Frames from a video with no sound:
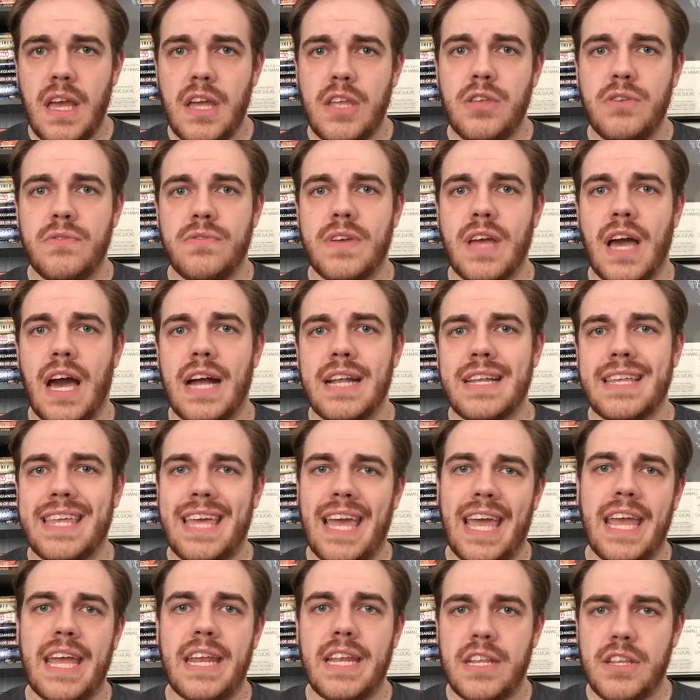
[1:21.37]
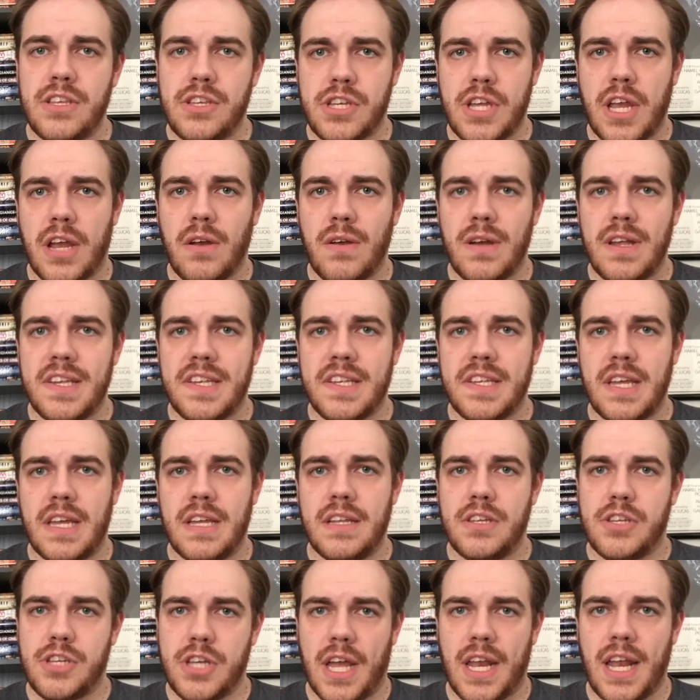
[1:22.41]
You've got Kanan Jarrus,
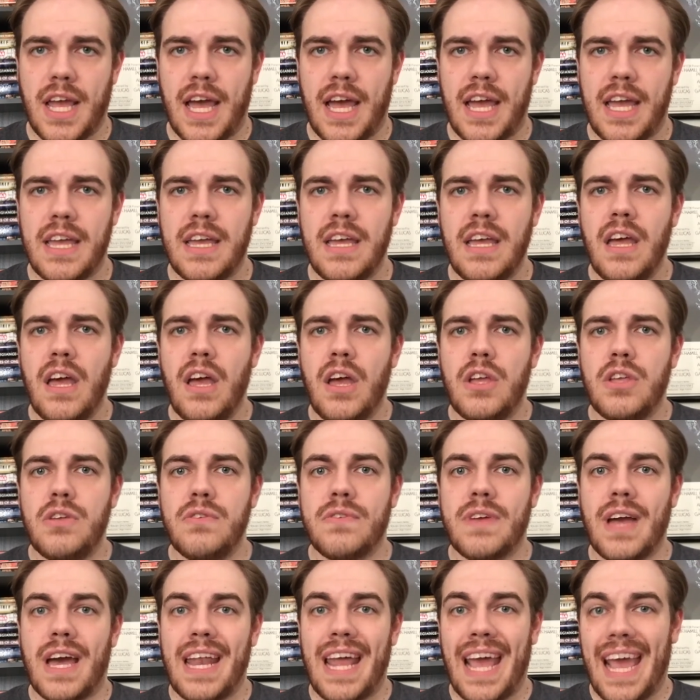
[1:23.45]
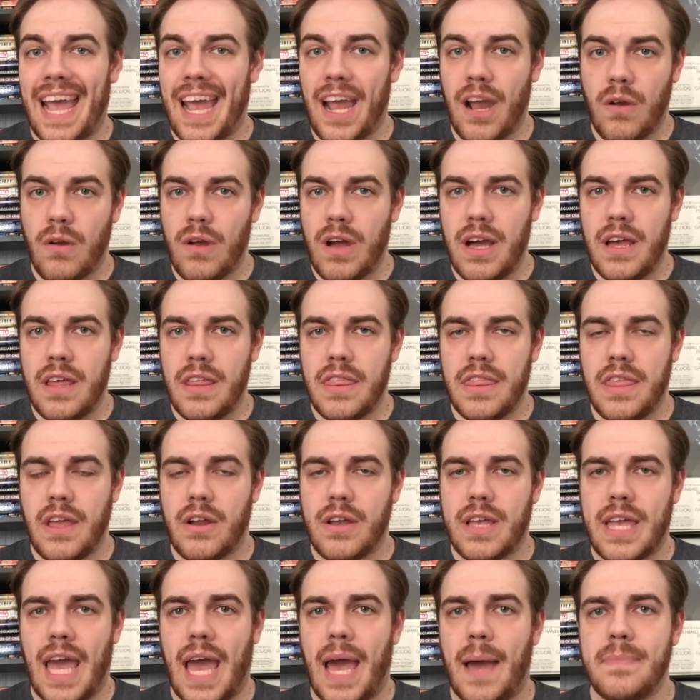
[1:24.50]
a Jedi. You've got Hera,
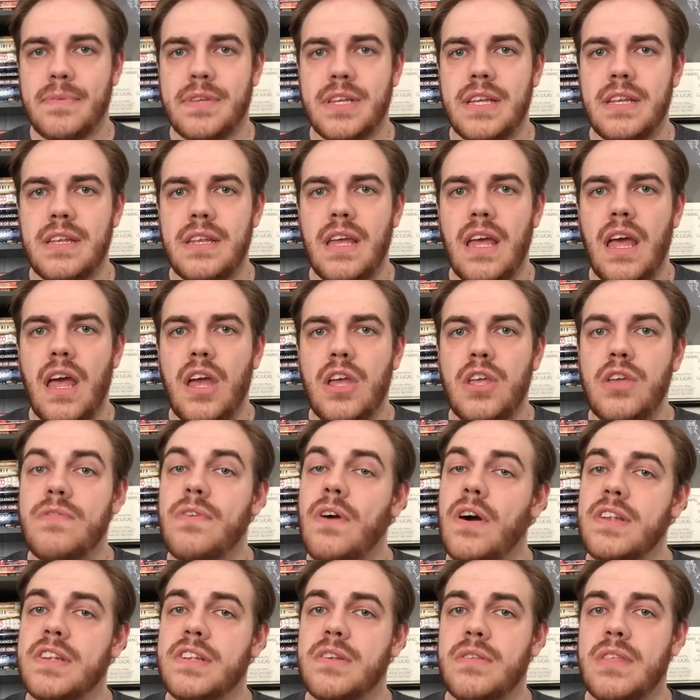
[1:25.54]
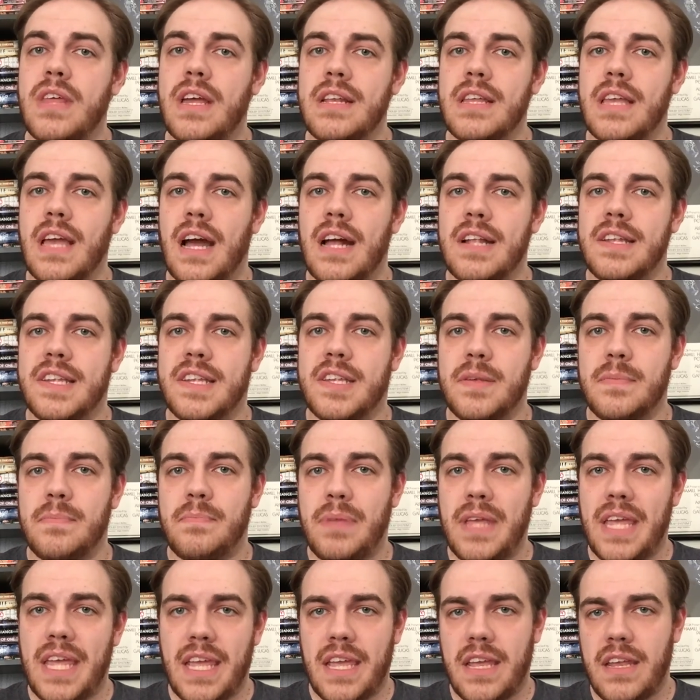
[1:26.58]
their captain. You've also then got
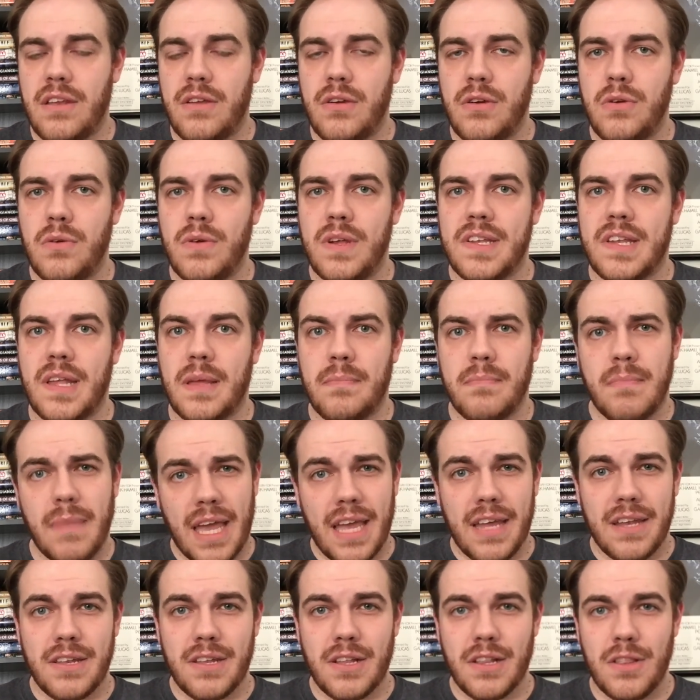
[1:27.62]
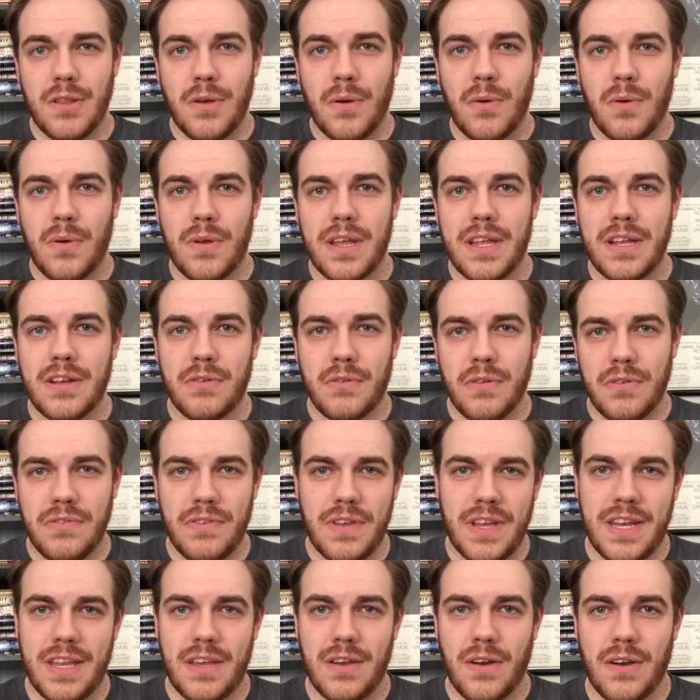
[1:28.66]
Sabine, who is a Mandalorian
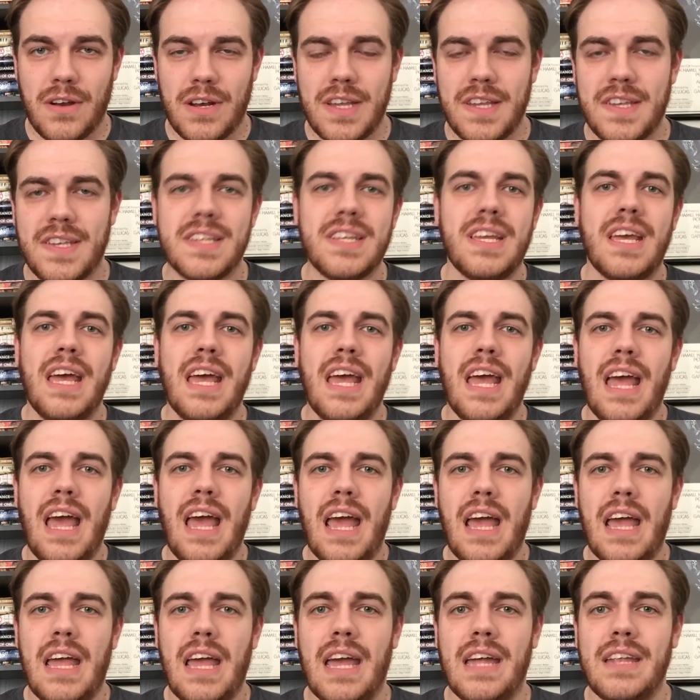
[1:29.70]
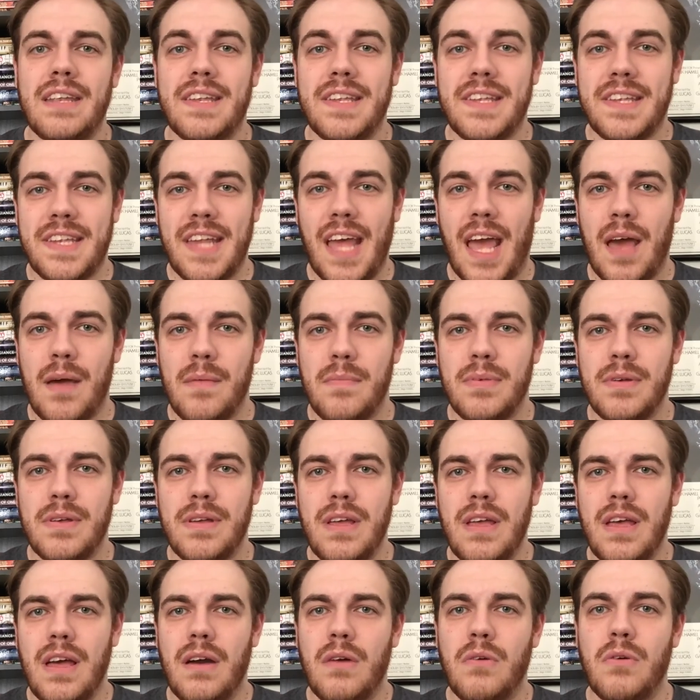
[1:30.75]
graffiti artist, and Zeb,
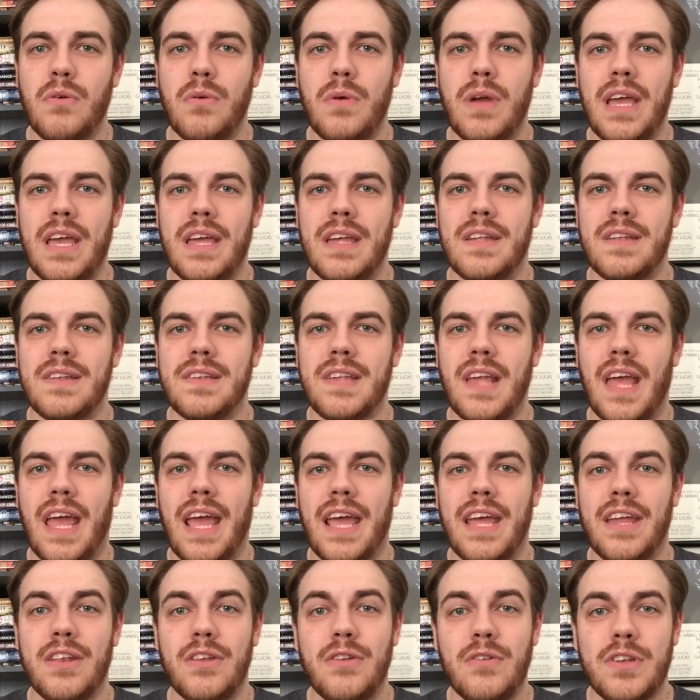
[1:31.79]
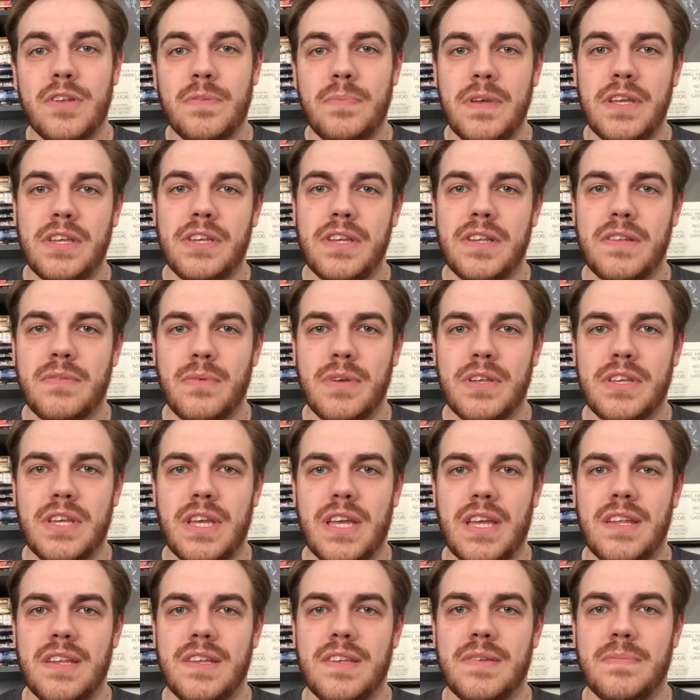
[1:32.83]
who is a new species which
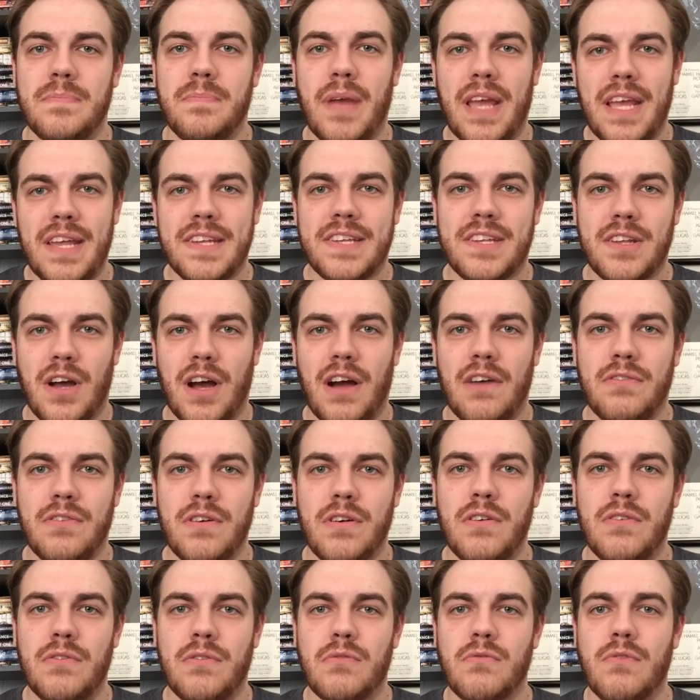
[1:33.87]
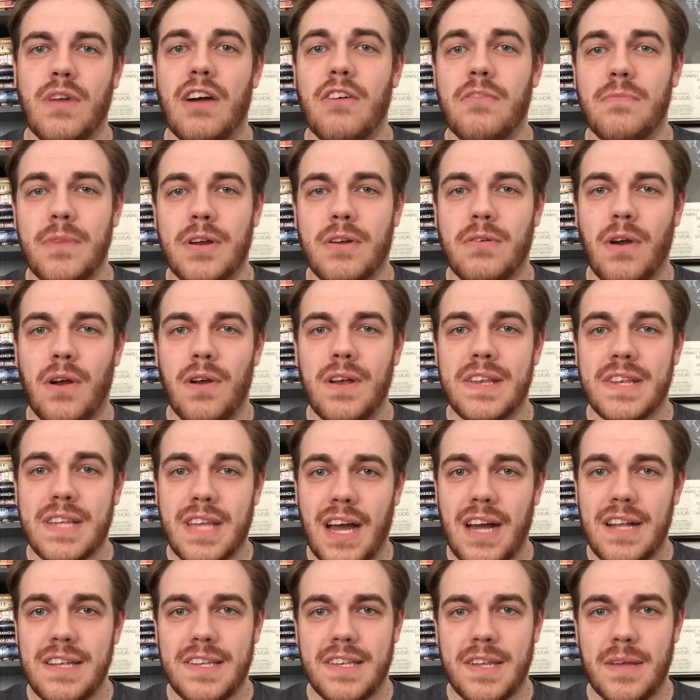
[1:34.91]
is based off of Ralph McQuarrie's
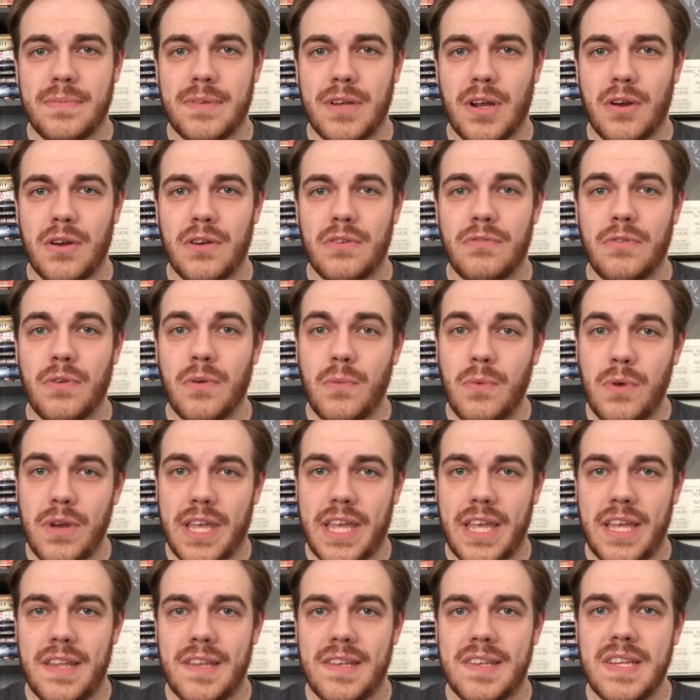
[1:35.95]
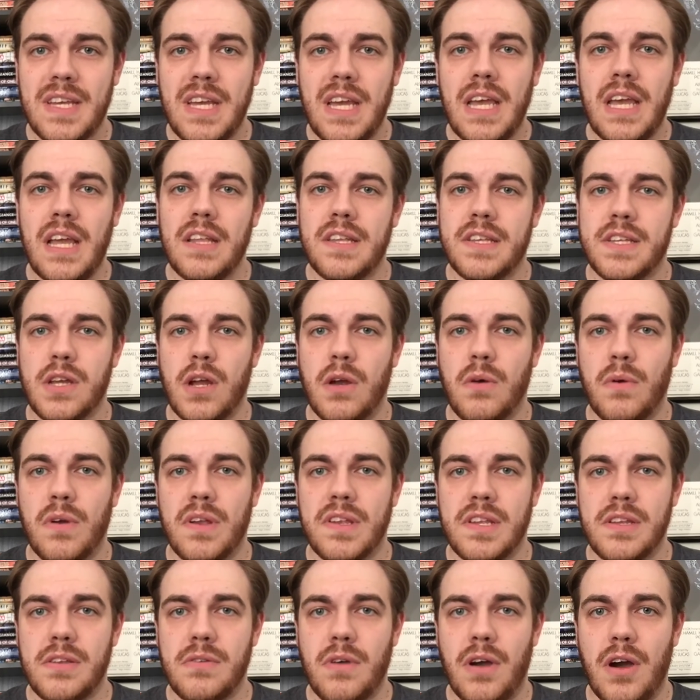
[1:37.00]
concept art for Wookiees in Star
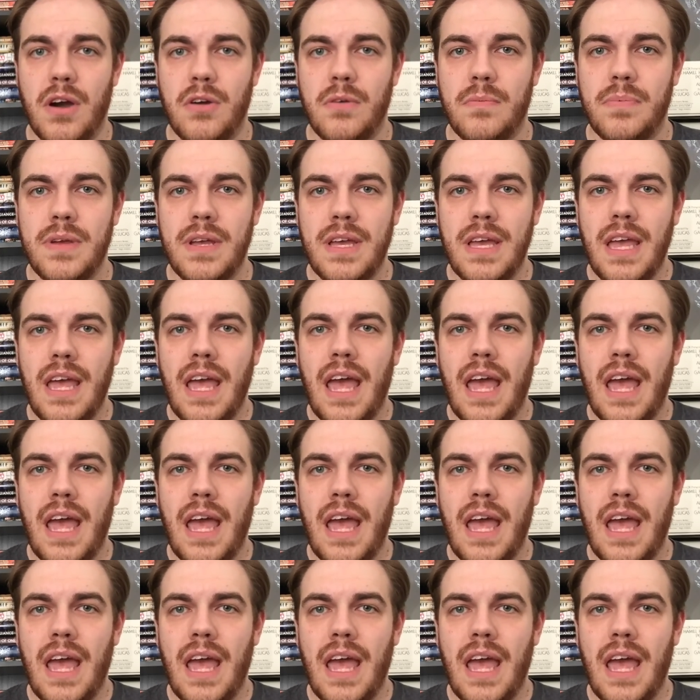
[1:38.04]
Wars A New Hope.